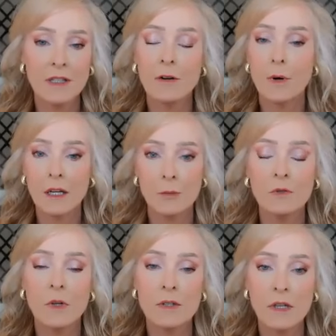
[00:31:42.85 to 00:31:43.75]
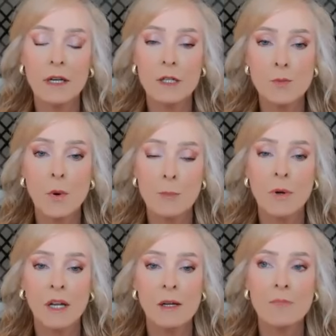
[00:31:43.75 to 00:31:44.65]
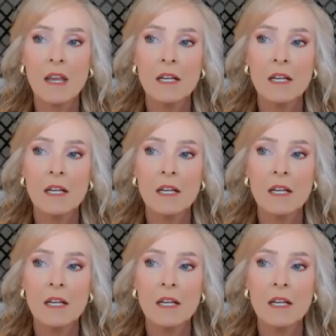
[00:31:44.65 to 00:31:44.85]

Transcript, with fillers: they're ready to move on to the next property